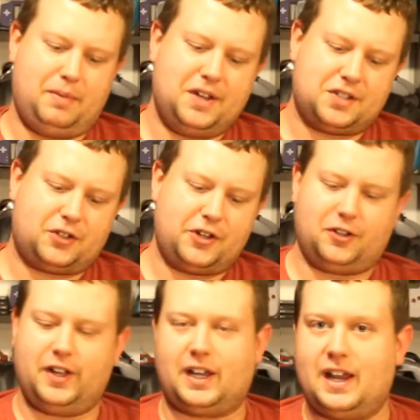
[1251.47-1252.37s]
Basically,
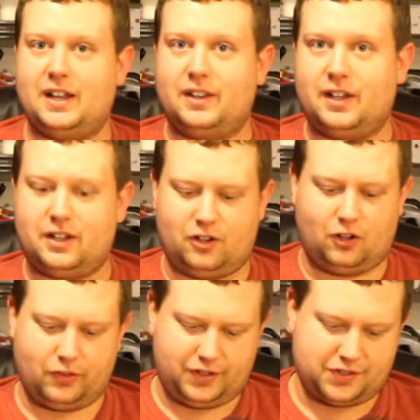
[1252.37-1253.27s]
you're like an alien, and
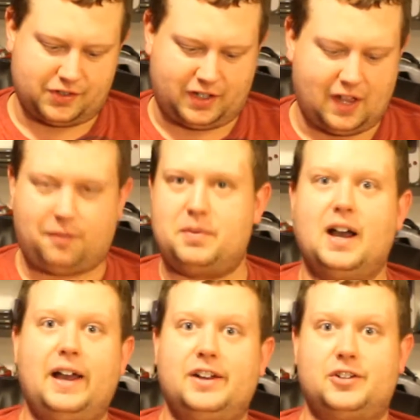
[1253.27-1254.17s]
all these like
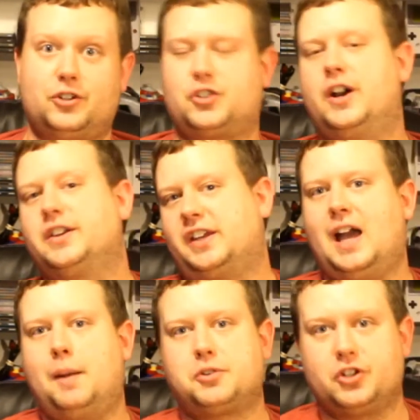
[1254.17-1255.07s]
FBI agents are trying to
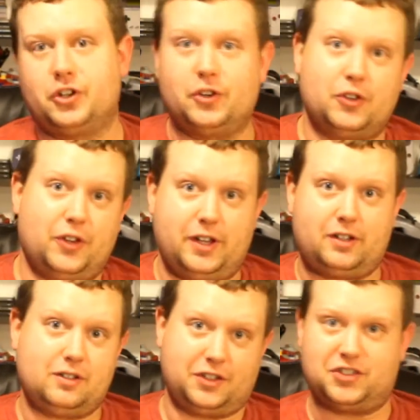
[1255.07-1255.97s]
capture you to
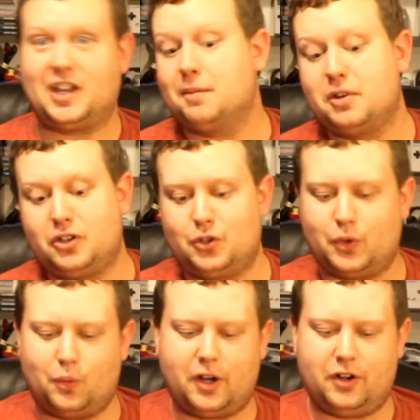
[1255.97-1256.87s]
like examine you
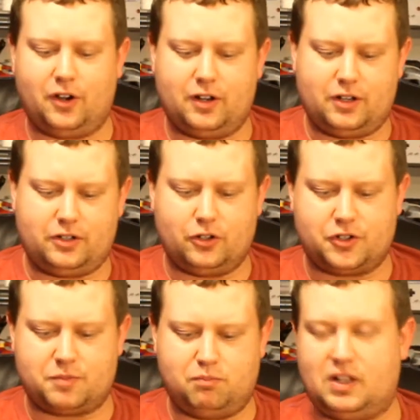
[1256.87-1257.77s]
and whatnot, and you're
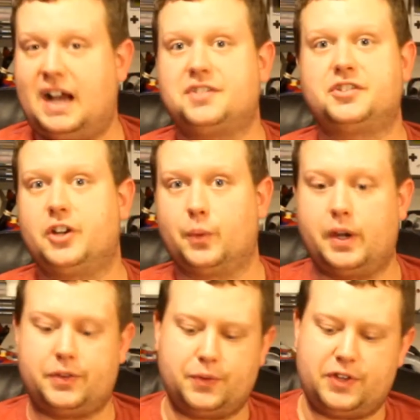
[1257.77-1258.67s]
just blasting your
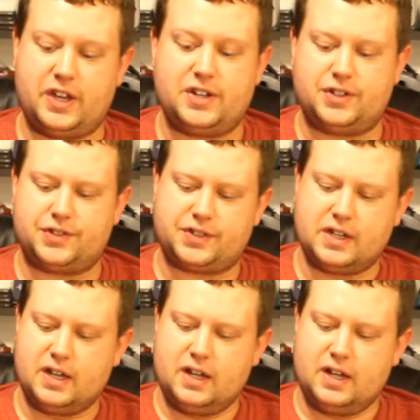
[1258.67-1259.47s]
way through the agents.